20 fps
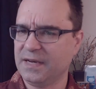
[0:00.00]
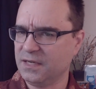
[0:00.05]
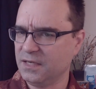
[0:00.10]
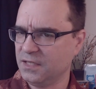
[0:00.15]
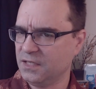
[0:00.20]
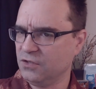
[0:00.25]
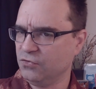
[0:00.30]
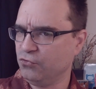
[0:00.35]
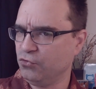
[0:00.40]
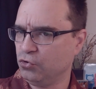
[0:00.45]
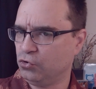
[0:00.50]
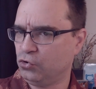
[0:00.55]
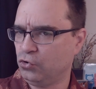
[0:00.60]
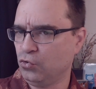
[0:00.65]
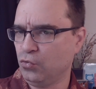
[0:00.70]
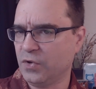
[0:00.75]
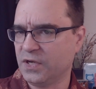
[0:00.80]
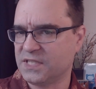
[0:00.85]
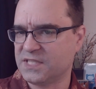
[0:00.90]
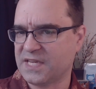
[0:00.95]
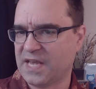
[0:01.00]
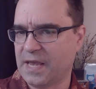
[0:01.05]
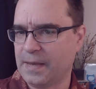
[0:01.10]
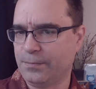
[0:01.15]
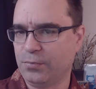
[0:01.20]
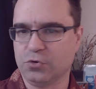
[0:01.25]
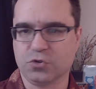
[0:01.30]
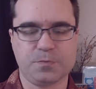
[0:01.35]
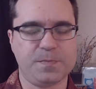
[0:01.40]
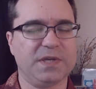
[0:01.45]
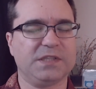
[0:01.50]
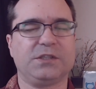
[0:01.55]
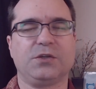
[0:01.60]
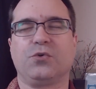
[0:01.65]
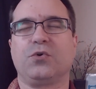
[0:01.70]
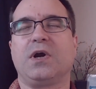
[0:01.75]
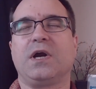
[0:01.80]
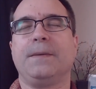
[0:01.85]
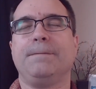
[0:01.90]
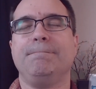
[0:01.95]
going to give you two examples, but
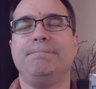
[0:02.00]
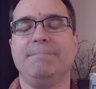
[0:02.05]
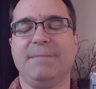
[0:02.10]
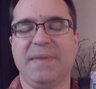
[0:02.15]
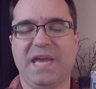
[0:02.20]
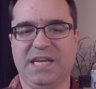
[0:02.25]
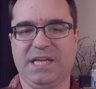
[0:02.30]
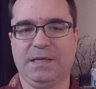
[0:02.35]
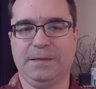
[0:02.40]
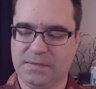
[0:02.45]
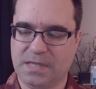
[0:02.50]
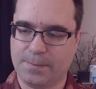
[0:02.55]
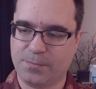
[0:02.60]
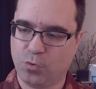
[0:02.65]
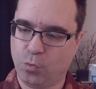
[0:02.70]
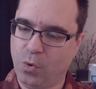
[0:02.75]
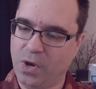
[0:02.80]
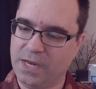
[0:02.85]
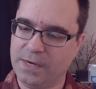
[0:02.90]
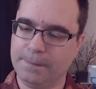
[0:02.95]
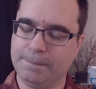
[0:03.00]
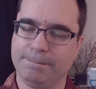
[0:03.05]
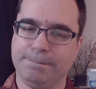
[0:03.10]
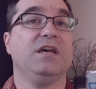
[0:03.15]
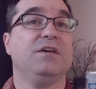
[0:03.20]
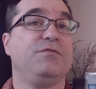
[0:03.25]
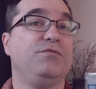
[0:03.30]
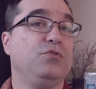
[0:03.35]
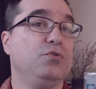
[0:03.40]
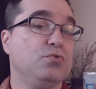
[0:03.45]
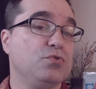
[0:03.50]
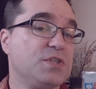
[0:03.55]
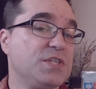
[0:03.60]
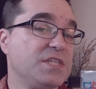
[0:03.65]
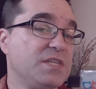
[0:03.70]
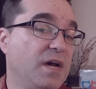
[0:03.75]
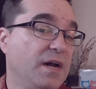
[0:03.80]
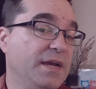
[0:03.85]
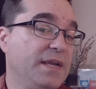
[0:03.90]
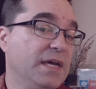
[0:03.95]
there are many. Number one, if you
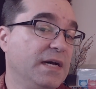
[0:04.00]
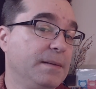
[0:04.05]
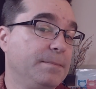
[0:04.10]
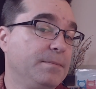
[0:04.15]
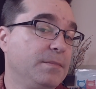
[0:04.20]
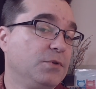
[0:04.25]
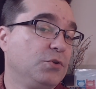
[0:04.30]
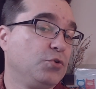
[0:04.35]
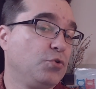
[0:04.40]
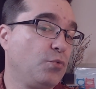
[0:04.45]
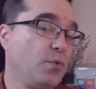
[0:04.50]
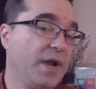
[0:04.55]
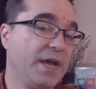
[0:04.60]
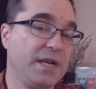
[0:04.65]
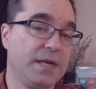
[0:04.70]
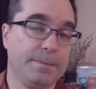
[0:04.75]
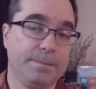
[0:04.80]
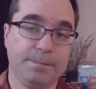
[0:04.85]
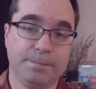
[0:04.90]
sign up to write a